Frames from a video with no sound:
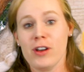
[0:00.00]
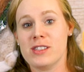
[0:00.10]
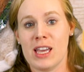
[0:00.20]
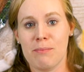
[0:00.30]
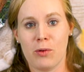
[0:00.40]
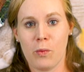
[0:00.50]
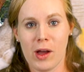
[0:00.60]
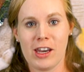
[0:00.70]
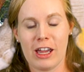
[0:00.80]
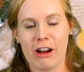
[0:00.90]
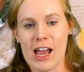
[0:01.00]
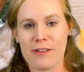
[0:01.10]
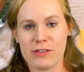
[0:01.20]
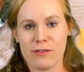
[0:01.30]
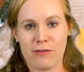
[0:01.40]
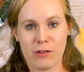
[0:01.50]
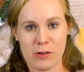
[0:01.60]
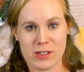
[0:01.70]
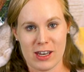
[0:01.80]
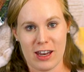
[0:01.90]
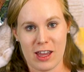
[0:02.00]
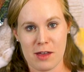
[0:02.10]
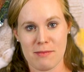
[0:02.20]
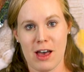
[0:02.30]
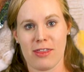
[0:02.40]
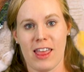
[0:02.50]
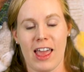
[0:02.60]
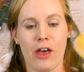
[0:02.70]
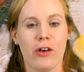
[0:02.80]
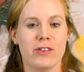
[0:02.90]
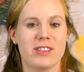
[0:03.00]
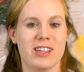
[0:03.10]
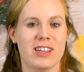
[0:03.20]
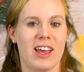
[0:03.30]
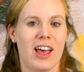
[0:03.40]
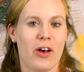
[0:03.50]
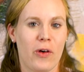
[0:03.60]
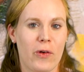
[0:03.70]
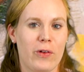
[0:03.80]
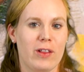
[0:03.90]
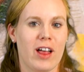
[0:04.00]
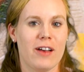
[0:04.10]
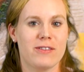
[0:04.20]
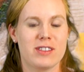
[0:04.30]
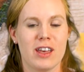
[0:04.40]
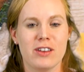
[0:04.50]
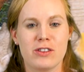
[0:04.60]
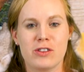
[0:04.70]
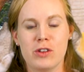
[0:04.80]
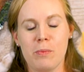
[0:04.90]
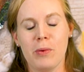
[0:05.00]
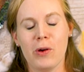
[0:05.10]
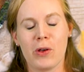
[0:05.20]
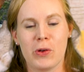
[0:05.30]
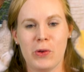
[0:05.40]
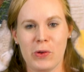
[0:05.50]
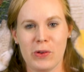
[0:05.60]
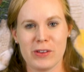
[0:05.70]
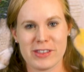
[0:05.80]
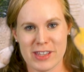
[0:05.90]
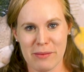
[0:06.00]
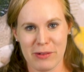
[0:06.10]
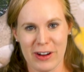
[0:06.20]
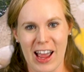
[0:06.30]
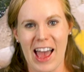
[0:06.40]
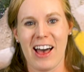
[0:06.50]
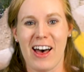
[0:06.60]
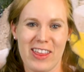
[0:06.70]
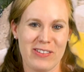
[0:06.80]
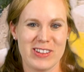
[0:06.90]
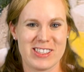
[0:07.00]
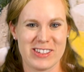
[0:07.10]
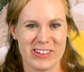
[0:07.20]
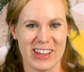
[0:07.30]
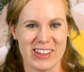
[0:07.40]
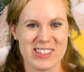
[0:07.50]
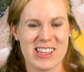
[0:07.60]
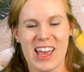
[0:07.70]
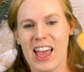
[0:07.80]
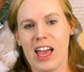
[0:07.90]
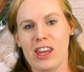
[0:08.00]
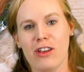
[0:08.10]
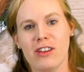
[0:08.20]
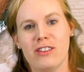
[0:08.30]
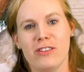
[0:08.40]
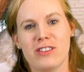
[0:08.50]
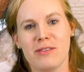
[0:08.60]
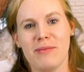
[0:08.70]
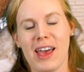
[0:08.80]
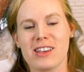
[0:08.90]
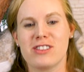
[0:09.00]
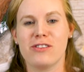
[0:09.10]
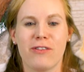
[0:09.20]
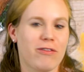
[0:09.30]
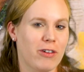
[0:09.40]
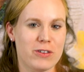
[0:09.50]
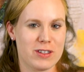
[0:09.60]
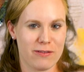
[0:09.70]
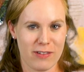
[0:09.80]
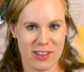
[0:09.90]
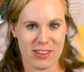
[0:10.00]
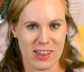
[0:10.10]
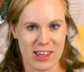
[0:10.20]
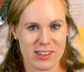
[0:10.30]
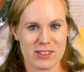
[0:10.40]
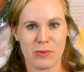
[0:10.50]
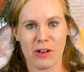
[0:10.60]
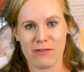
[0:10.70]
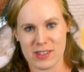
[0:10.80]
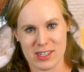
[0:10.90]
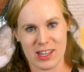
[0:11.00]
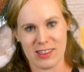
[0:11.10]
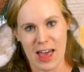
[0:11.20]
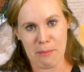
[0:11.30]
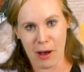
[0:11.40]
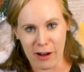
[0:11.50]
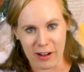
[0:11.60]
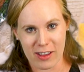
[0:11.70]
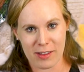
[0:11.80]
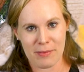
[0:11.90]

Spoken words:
example, one year after Frozen had come out, they hosted Olaf's super cool summer at Hollywood Studios, and you could do some extra Frozen fun things while visiting that park.